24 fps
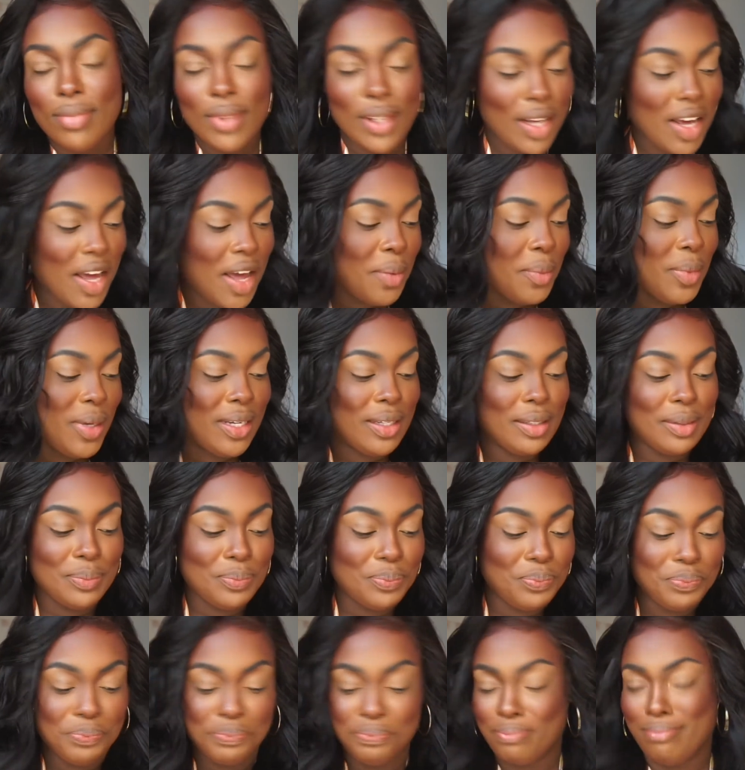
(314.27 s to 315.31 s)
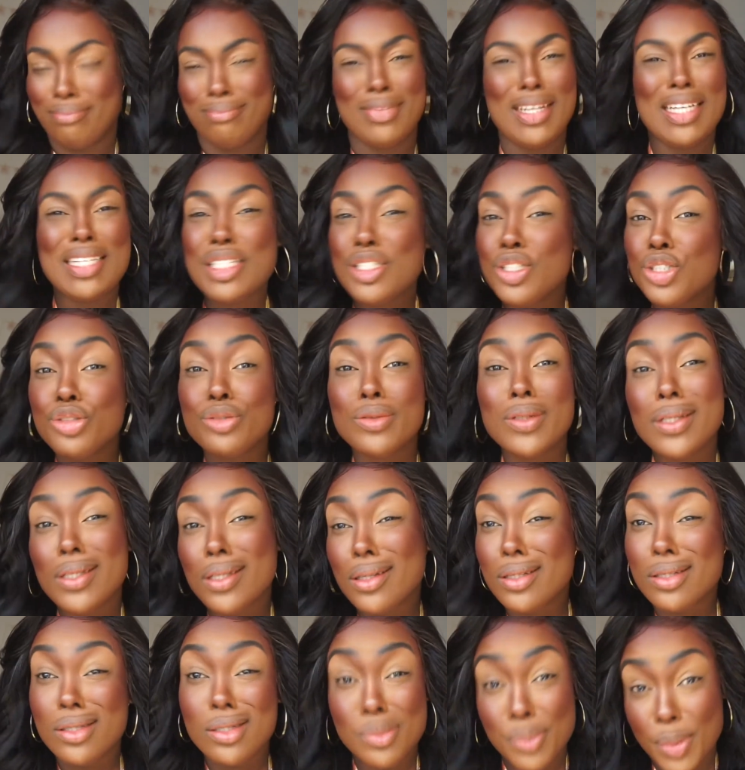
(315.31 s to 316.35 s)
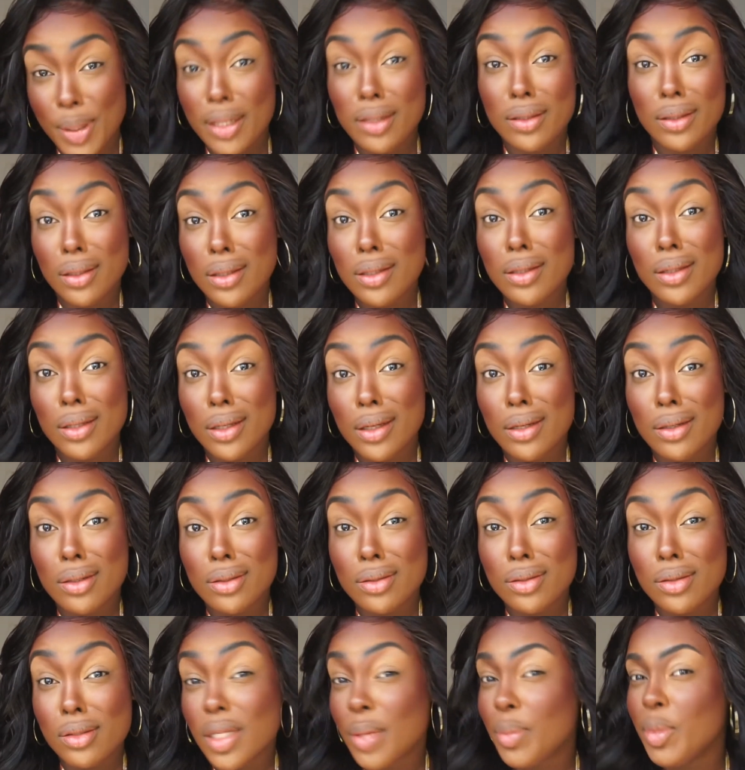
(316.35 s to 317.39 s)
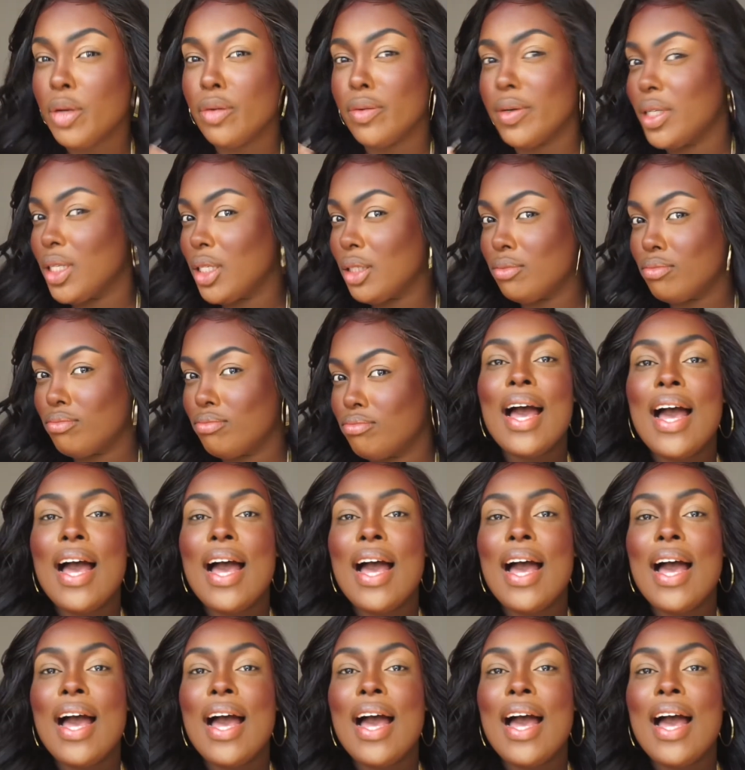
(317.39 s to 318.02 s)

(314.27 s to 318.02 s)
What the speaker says: I mean, did you really expect anything else? I mean, really?